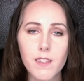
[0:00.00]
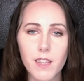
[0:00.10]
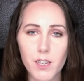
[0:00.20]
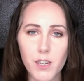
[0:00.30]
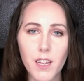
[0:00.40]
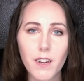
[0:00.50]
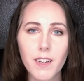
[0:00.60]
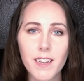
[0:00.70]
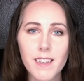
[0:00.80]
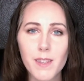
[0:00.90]

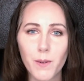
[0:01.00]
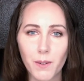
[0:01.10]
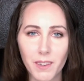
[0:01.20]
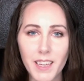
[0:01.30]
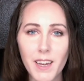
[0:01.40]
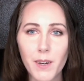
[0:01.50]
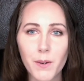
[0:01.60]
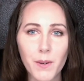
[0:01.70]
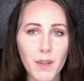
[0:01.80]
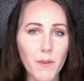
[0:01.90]
Sagittarius, or
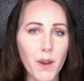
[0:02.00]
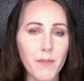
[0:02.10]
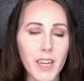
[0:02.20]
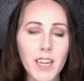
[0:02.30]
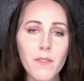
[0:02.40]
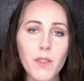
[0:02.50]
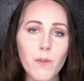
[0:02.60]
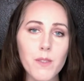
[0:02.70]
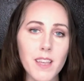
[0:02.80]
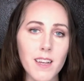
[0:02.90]
Leo. If you have any of
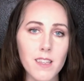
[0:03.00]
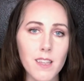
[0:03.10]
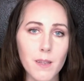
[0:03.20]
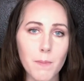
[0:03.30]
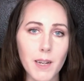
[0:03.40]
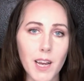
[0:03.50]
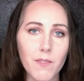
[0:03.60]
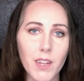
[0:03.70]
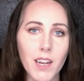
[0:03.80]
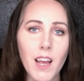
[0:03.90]
those signs on the
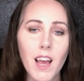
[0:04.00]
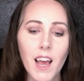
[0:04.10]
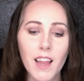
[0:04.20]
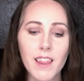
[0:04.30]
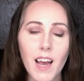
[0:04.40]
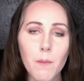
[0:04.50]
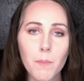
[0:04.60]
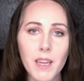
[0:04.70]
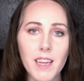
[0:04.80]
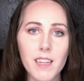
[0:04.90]
midheaven, that
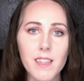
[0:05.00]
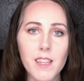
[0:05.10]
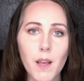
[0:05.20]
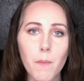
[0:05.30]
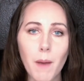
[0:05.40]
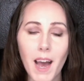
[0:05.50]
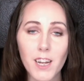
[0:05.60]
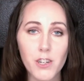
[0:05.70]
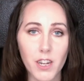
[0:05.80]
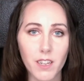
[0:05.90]
means
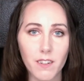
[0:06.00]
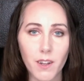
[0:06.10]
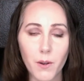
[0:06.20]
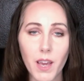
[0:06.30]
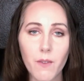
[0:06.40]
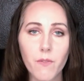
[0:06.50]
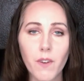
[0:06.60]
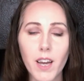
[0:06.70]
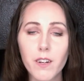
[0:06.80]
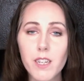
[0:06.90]
passion. Okay,
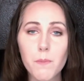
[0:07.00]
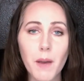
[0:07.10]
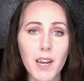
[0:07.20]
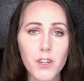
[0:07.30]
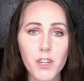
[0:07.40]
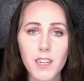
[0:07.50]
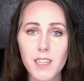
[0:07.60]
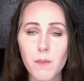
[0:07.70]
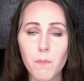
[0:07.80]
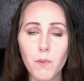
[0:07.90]
fire is passion,
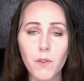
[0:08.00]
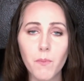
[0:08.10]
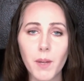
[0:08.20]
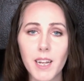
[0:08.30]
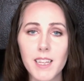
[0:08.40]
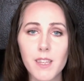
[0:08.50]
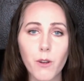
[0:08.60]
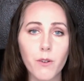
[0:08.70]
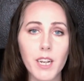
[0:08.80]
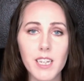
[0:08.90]
it's movement, it's
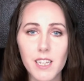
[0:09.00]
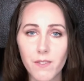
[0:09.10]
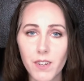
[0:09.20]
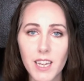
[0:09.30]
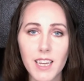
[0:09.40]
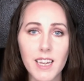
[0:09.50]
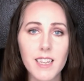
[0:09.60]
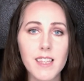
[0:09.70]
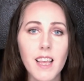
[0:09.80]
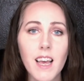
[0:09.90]
creativity,
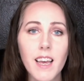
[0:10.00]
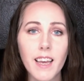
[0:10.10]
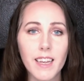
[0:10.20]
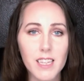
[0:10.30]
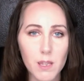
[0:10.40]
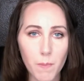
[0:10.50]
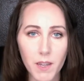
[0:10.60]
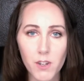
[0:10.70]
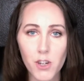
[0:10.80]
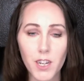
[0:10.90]
it's
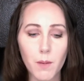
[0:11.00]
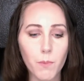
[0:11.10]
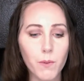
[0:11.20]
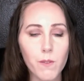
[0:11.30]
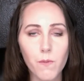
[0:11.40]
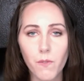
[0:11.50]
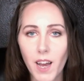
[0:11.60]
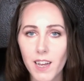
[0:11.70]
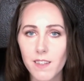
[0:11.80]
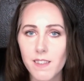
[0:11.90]
expansion, it moves
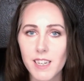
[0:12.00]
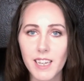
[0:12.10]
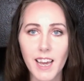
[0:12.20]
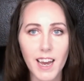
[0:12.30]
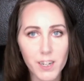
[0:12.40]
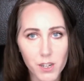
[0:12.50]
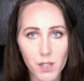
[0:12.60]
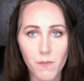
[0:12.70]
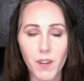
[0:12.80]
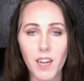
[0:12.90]
fast, it
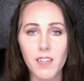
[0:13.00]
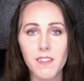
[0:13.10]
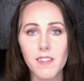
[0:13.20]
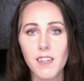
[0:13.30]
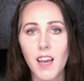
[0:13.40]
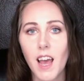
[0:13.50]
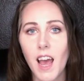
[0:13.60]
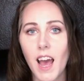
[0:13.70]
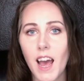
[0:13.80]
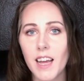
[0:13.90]
catches fast.
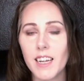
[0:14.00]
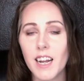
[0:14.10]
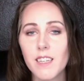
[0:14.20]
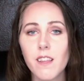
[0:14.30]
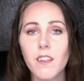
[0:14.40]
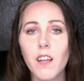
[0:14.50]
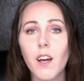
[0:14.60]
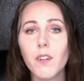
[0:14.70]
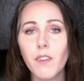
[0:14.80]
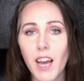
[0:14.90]
And it has a
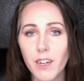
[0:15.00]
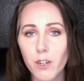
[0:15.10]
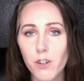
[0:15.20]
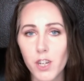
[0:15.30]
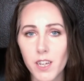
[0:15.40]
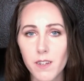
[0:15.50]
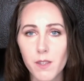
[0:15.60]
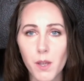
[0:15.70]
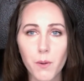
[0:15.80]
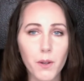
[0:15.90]
lot of energy.
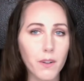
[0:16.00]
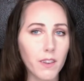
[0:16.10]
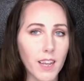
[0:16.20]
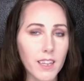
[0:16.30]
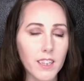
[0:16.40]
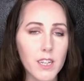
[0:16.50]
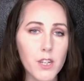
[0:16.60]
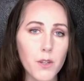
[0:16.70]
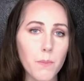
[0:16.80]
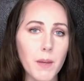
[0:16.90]
So you're likely
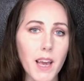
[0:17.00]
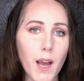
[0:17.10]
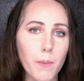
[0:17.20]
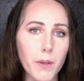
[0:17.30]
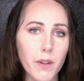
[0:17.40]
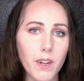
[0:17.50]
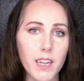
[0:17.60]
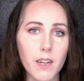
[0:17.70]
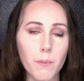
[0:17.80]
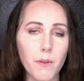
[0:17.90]
to be happier
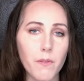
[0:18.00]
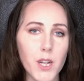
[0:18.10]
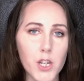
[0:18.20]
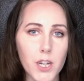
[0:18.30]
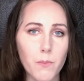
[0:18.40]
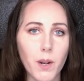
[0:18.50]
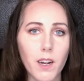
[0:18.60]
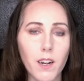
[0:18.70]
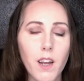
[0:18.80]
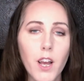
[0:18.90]
in a profession
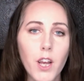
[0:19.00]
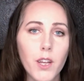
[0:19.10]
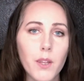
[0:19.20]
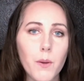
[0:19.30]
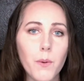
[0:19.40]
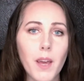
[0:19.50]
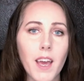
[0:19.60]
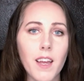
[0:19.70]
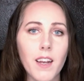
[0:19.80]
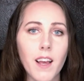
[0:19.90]
where you
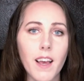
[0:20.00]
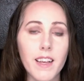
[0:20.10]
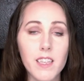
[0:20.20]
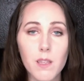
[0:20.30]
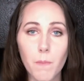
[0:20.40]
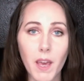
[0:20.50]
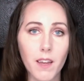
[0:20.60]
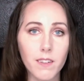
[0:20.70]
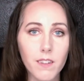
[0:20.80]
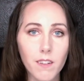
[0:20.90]
can
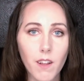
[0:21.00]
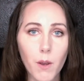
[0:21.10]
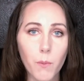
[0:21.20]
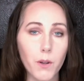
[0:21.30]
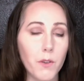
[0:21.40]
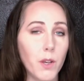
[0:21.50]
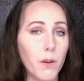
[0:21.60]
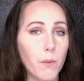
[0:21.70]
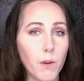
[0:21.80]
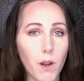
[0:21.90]
expand, where you
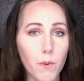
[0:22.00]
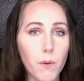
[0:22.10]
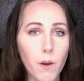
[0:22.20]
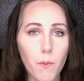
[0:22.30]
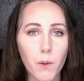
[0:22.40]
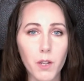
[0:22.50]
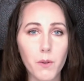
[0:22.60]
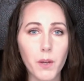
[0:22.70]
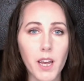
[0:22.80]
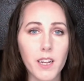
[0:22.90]
can grow, where
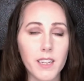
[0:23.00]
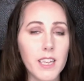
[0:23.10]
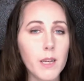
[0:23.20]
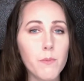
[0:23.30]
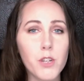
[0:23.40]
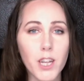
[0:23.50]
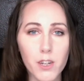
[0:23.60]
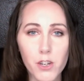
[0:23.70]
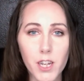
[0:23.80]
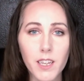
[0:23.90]
you can keep
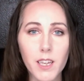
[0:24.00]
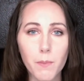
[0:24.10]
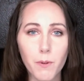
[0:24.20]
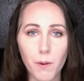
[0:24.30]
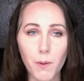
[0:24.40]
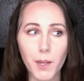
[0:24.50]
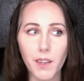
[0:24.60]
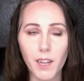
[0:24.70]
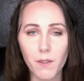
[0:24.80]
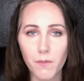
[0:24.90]
changing, keep growing
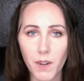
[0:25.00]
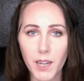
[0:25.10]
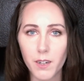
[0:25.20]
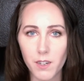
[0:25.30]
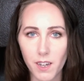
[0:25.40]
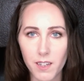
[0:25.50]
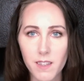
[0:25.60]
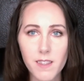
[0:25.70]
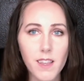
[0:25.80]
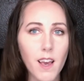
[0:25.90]
like a fire
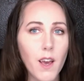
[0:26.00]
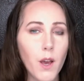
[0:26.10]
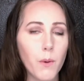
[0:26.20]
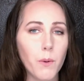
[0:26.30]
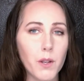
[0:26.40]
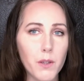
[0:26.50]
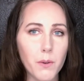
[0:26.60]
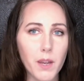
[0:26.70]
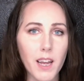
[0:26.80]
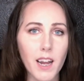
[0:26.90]
does, where
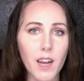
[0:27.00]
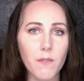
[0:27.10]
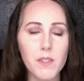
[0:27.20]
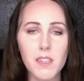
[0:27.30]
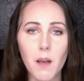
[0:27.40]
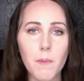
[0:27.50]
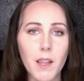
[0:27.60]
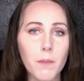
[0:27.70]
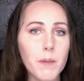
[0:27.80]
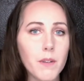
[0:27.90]
you can have some
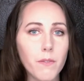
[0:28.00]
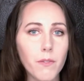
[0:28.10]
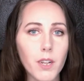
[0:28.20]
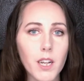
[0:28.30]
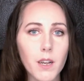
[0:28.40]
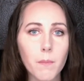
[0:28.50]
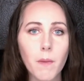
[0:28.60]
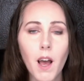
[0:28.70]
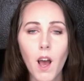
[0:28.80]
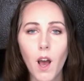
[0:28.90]
element of freedom,